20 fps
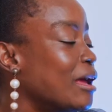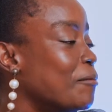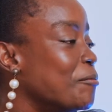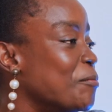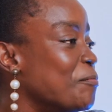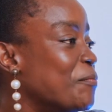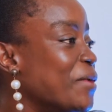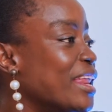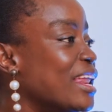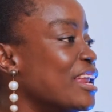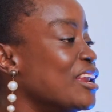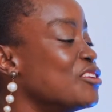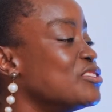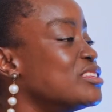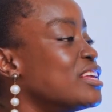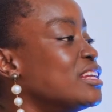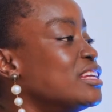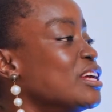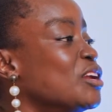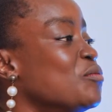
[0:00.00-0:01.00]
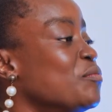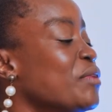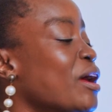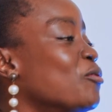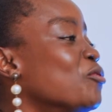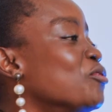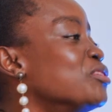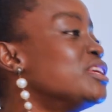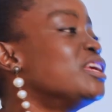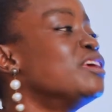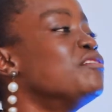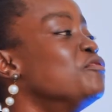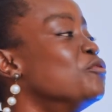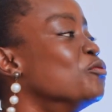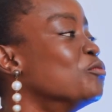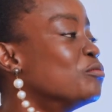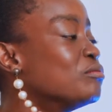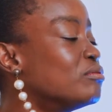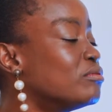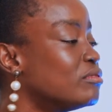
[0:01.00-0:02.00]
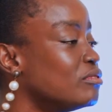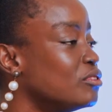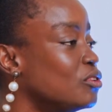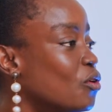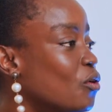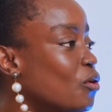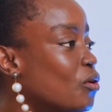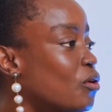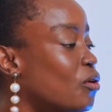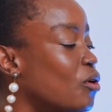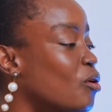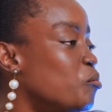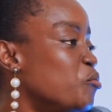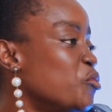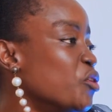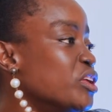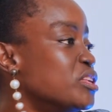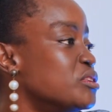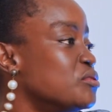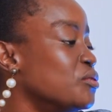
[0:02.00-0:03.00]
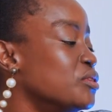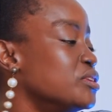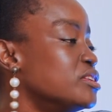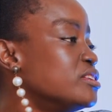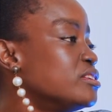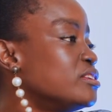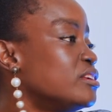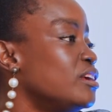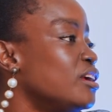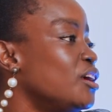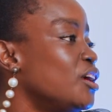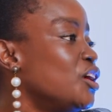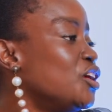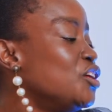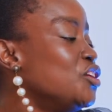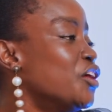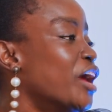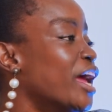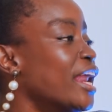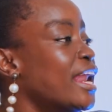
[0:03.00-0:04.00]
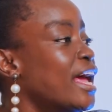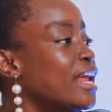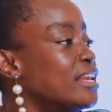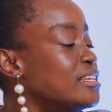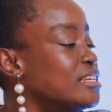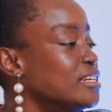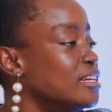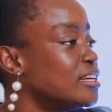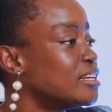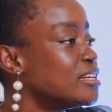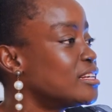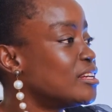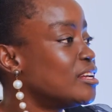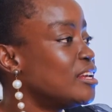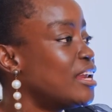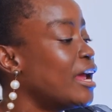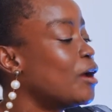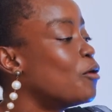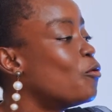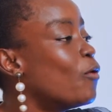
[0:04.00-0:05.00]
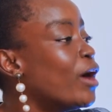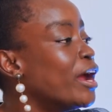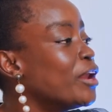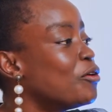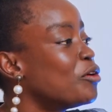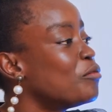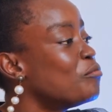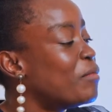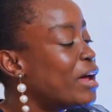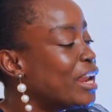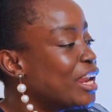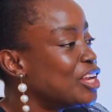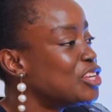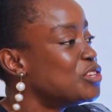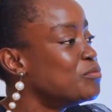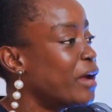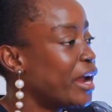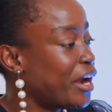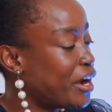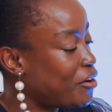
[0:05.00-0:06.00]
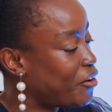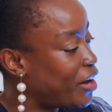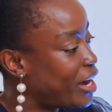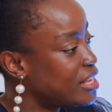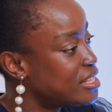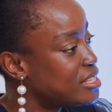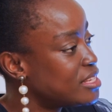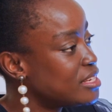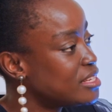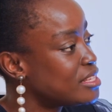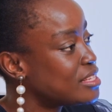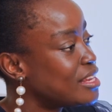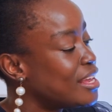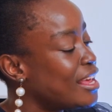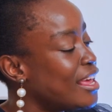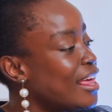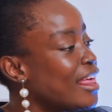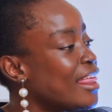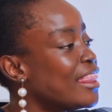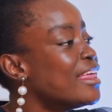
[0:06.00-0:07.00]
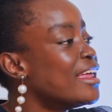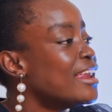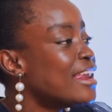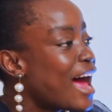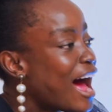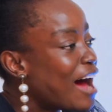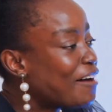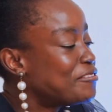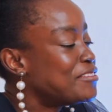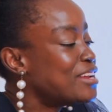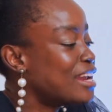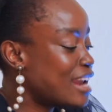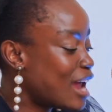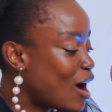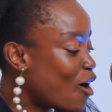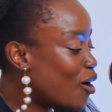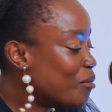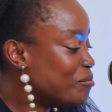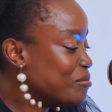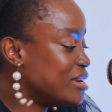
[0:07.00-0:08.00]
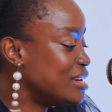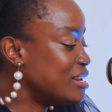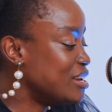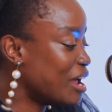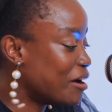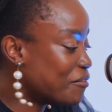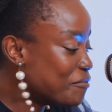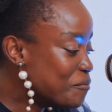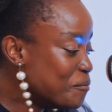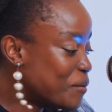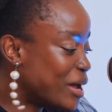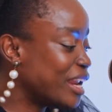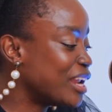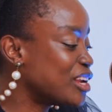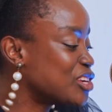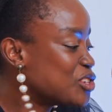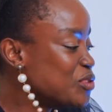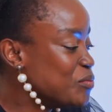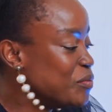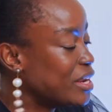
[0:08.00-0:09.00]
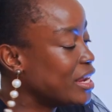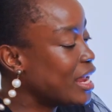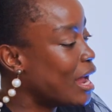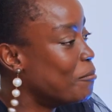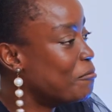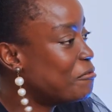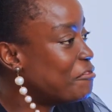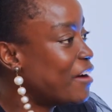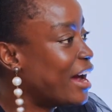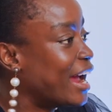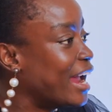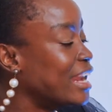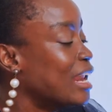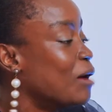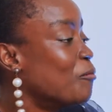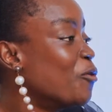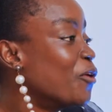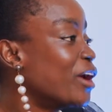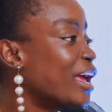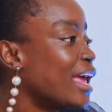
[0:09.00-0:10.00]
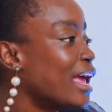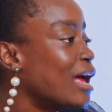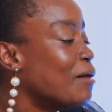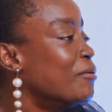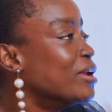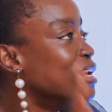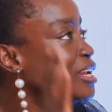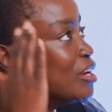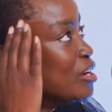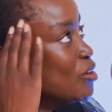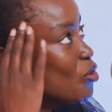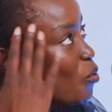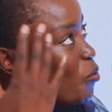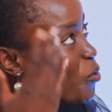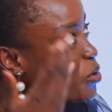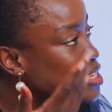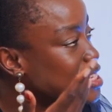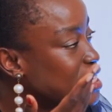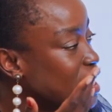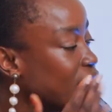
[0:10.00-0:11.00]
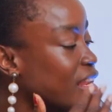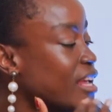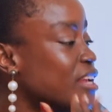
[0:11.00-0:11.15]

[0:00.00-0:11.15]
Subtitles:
I'm in pain, and then you start telling me I'll not give you your opioids because you're an addict. Like, why not manage my crisis? Then after now you have managed me, I'm fine, I'm okay, I'm at a normal state.